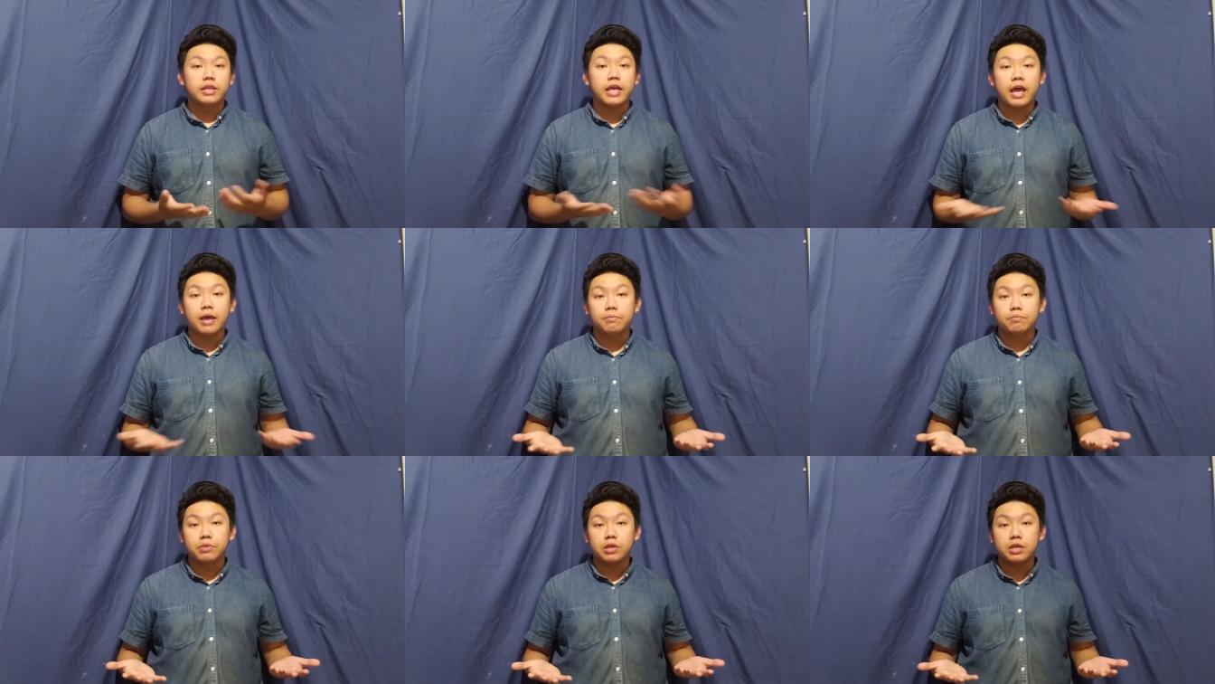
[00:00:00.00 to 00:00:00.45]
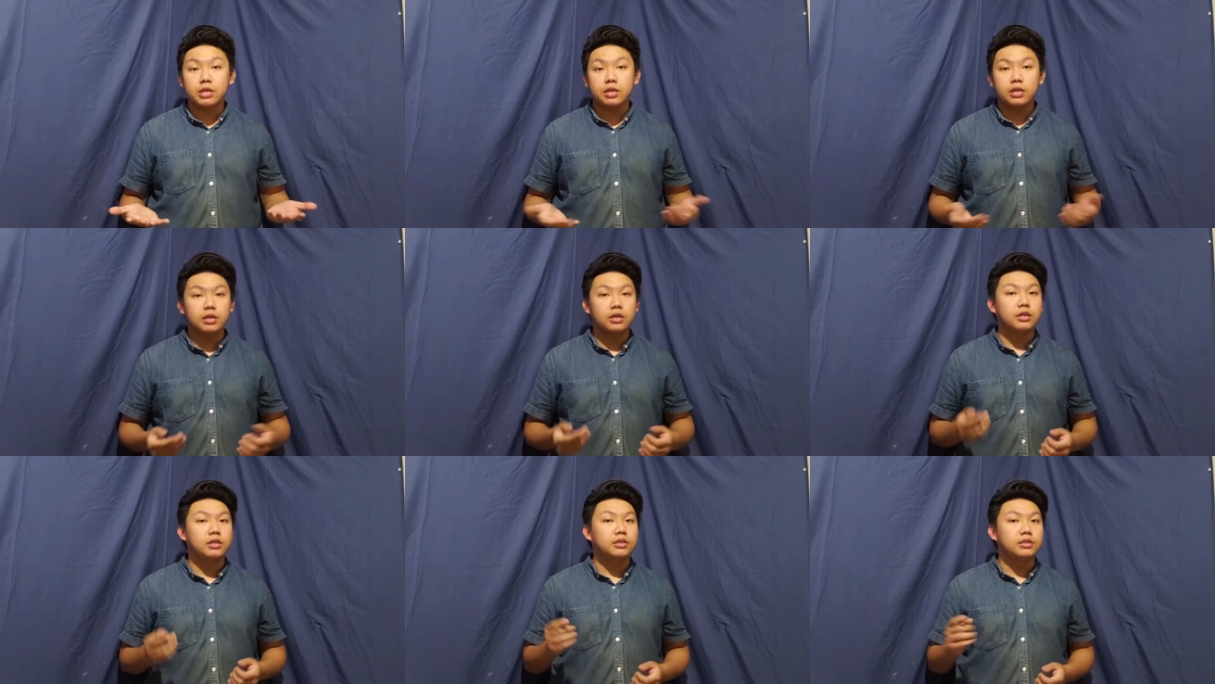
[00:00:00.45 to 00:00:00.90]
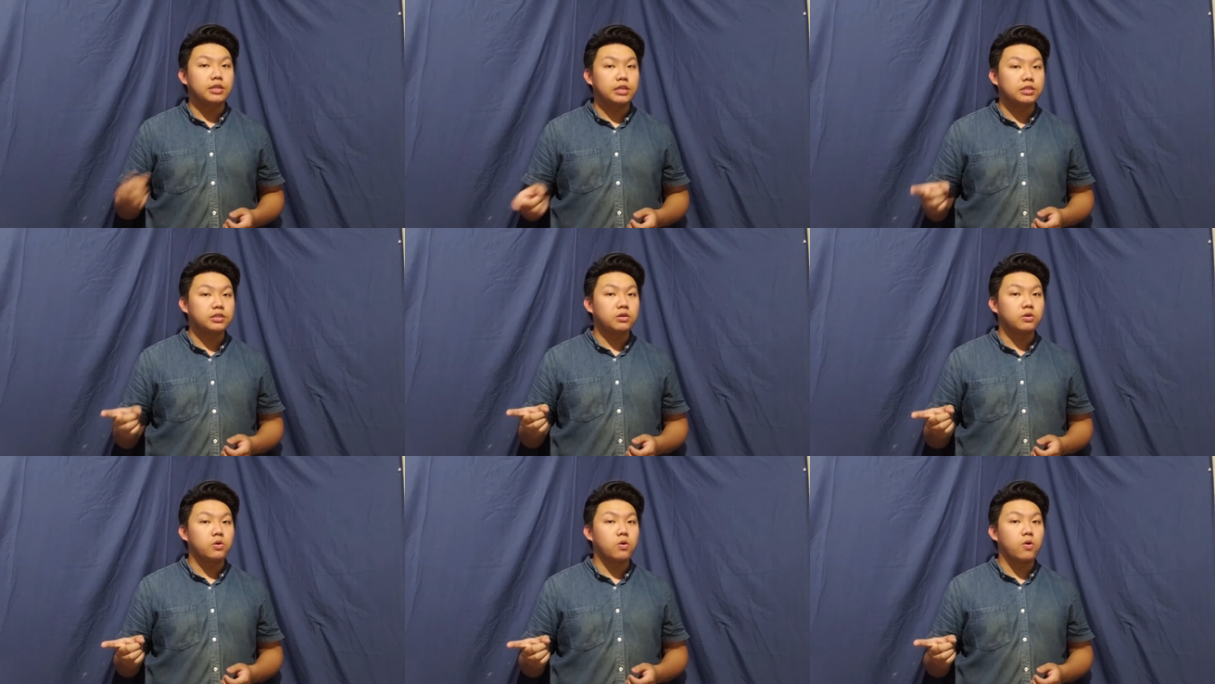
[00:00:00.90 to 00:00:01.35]
that being
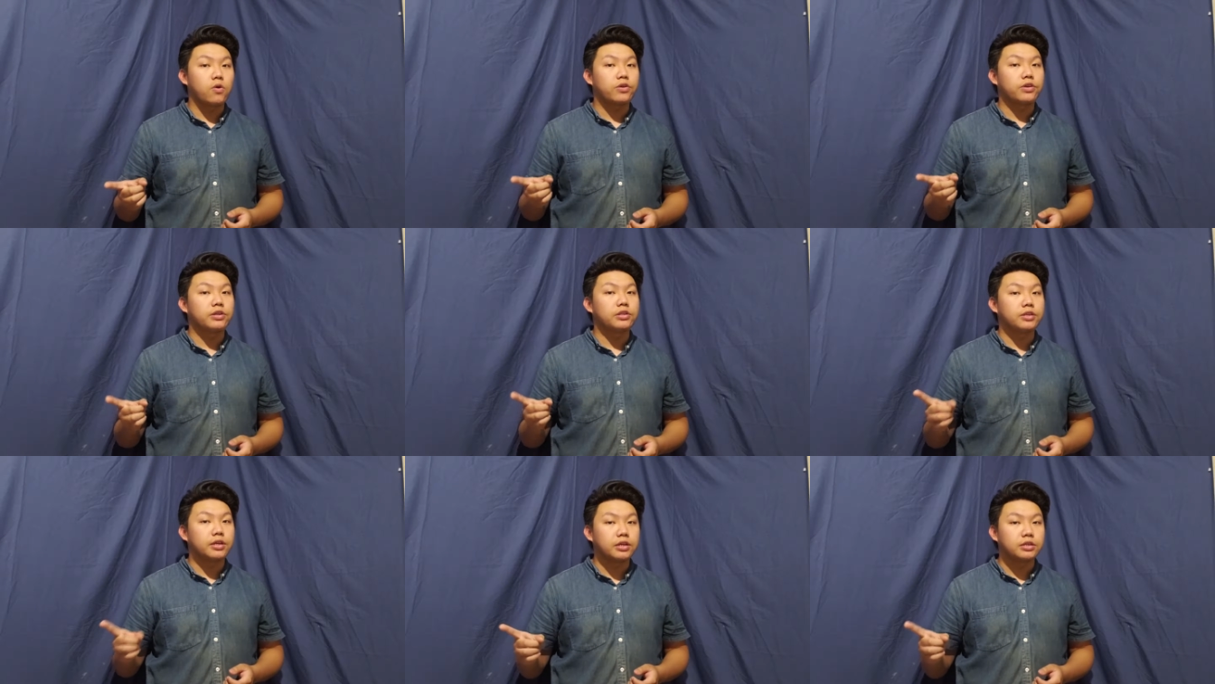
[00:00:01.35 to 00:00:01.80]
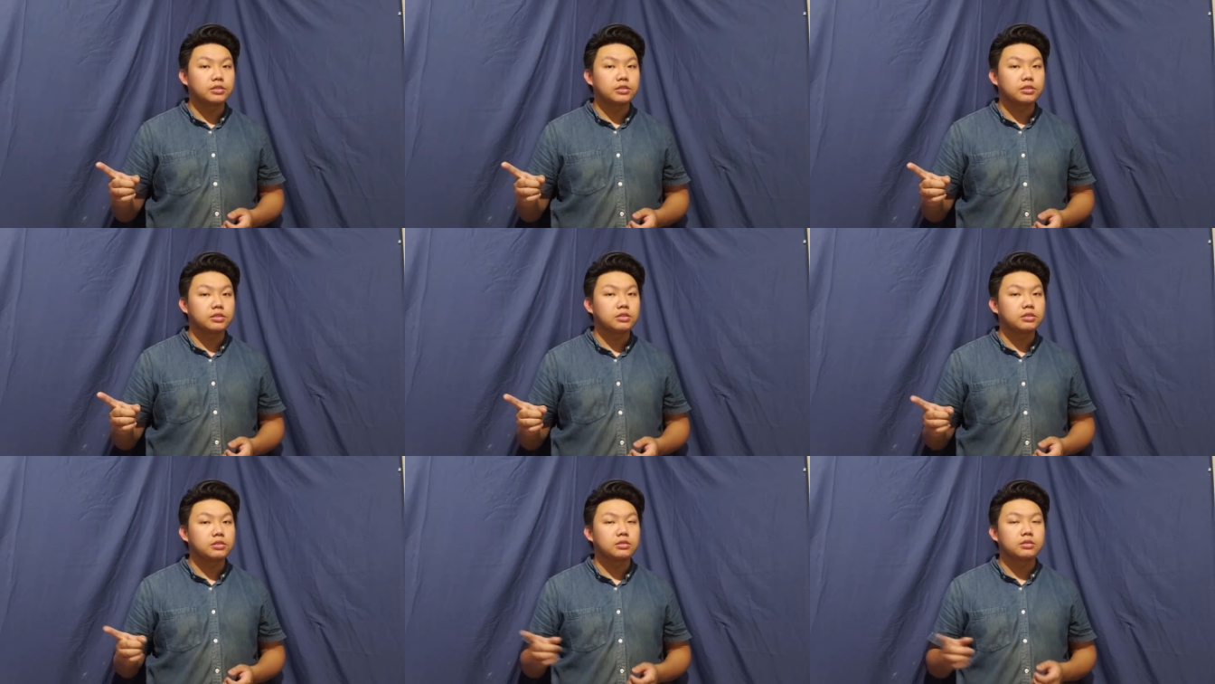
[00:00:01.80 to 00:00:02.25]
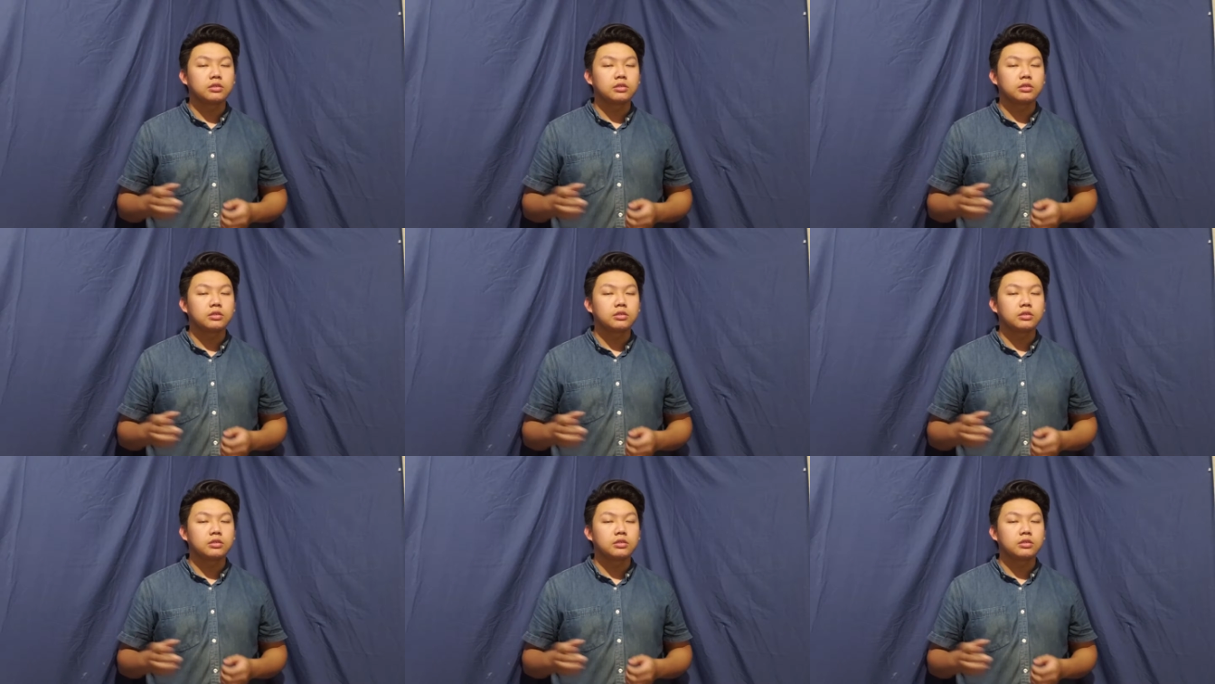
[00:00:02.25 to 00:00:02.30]
detail orientation.